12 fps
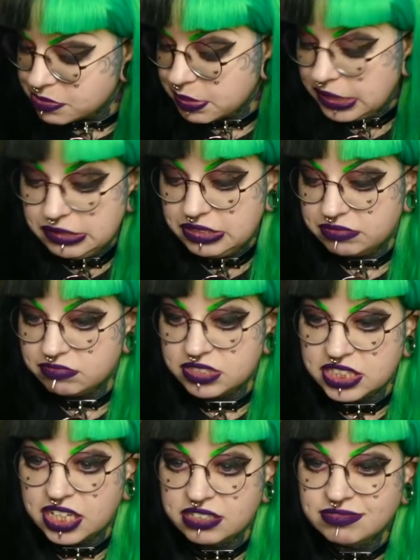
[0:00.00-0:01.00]
but,
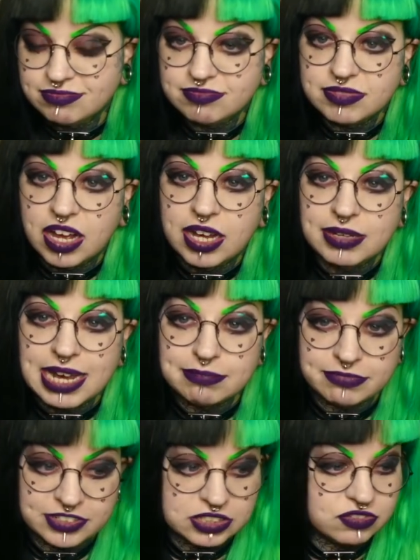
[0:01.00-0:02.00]
you know, I am
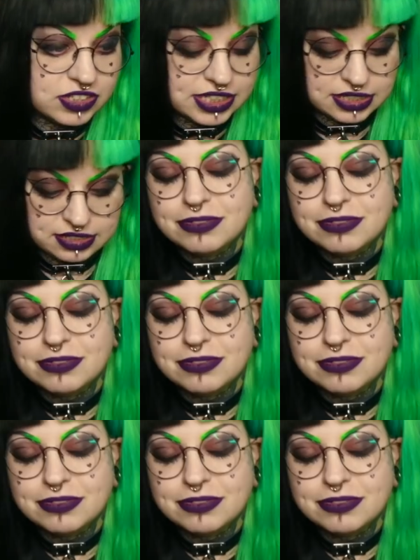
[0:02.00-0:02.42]
filthy.